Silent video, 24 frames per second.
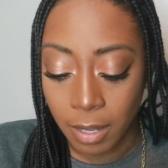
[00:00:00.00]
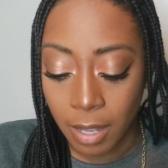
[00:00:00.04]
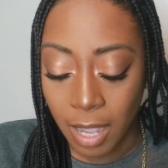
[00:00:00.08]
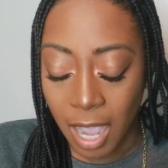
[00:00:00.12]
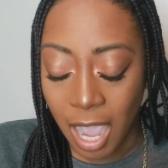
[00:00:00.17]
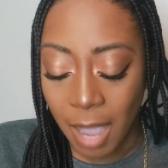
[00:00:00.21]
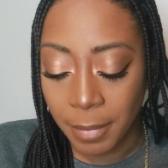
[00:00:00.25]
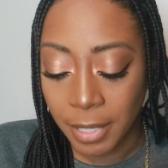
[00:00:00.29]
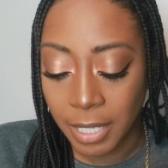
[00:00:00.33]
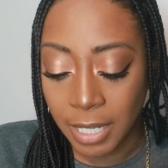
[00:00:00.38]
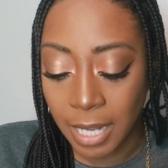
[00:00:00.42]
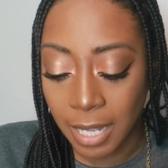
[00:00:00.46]

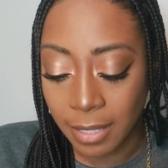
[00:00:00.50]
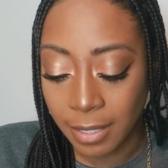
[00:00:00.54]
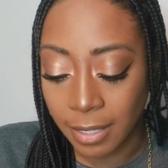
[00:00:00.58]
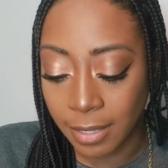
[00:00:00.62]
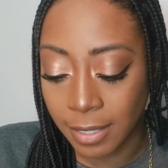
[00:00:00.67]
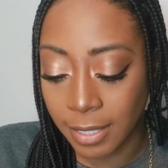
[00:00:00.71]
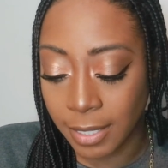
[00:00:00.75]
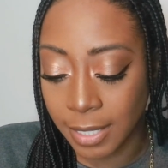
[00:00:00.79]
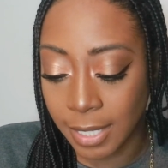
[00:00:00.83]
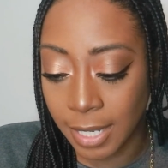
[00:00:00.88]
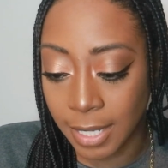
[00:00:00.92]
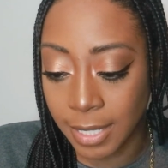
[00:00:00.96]
I mean, not that
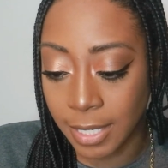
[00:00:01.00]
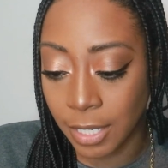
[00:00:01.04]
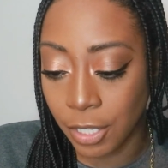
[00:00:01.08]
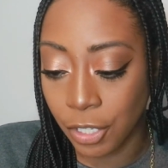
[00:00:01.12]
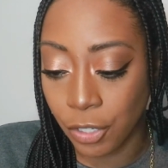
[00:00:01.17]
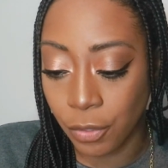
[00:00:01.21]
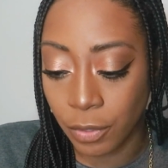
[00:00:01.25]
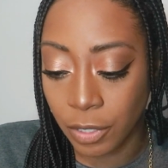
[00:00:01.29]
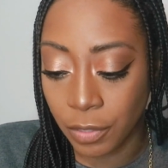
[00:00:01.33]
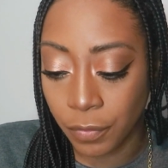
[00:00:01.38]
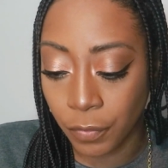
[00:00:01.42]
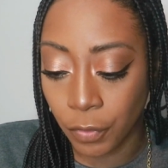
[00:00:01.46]
this isn't
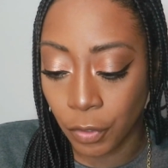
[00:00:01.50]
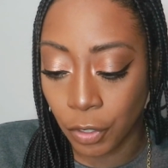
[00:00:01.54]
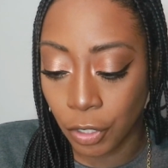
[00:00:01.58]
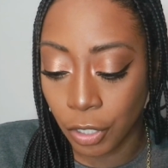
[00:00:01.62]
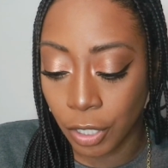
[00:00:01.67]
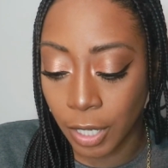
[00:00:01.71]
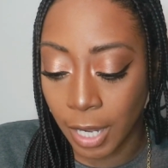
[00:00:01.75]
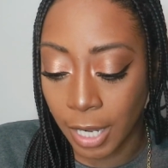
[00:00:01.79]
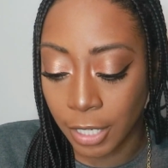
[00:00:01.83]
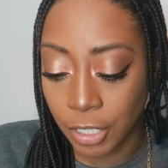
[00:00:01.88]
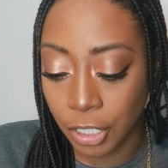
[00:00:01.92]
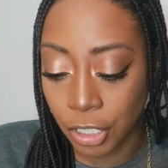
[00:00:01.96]

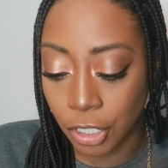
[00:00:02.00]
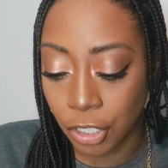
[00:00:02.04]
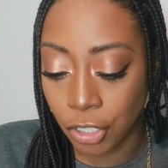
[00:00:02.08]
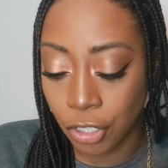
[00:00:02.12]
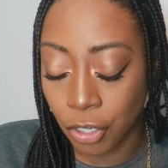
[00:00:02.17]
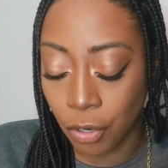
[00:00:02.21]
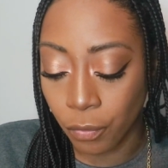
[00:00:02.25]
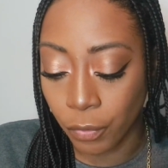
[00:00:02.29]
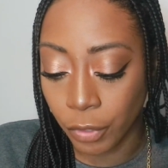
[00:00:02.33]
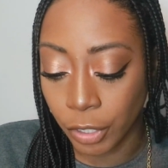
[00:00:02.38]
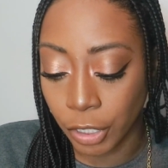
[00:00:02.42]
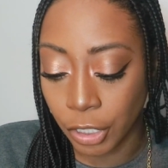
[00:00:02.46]
useful, I just
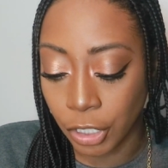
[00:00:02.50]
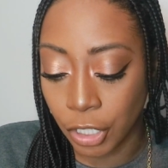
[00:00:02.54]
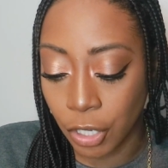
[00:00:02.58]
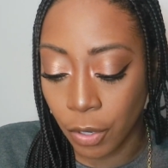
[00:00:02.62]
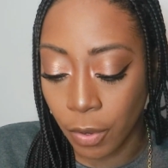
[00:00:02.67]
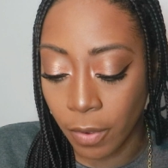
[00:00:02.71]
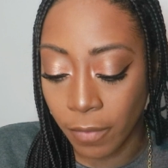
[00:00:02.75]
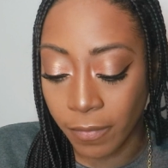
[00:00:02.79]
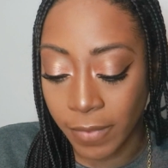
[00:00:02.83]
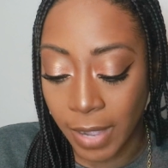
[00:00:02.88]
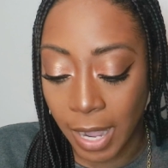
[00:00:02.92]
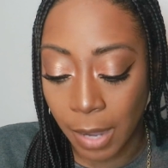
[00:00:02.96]
don't really
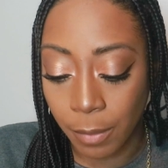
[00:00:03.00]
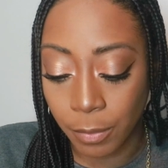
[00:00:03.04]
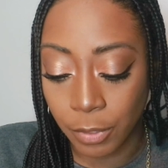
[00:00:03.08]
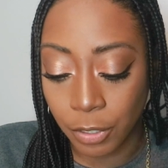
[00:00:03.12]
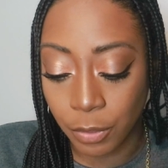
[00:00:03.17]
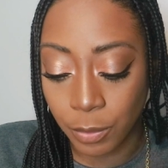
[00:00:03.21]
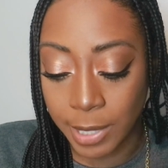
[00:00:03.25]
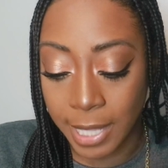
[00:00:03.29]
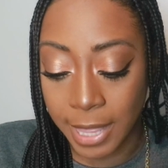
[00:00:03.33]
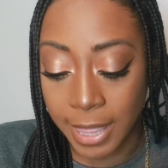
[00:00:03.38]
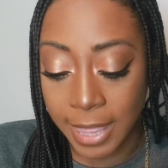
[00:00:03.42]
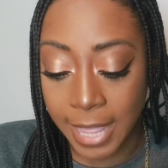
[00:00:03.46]
know if I would
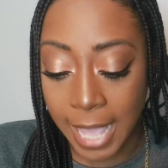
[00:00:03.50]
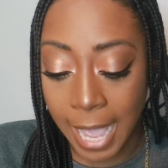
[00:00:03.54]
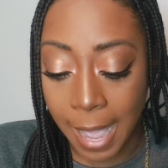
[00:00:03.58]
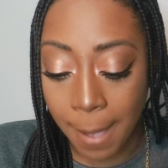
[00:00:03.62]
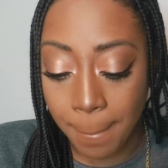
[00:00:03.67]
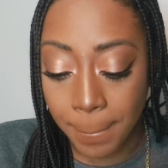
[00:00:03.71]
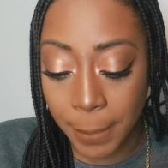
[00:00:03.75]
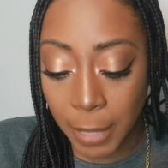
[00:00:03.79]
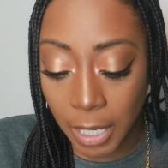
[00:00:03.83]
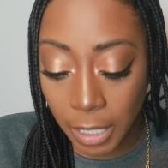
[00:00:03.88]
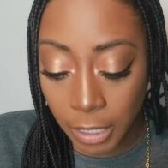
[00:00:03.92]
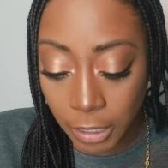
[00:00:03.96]
use it
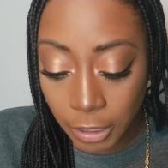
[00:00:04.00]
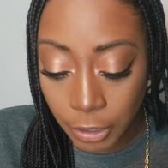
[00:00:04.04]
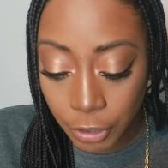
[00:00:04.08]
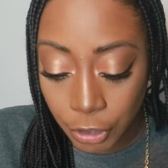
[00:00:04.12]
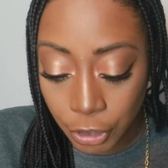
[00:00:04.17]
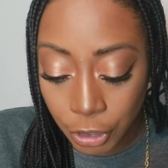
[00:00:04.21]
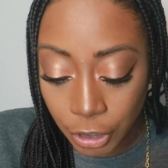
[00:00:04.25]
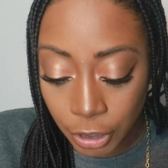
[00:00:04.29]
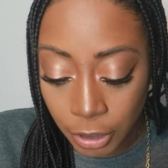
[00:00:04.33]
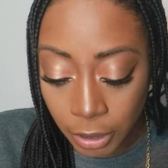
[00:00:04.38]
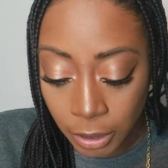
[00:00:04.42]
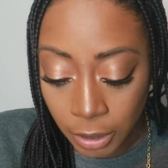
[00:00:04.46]
that
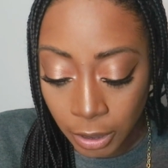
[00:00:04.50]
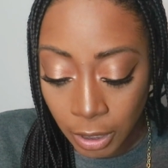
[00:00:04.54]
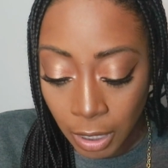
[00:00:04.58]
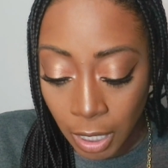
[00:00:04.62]
much.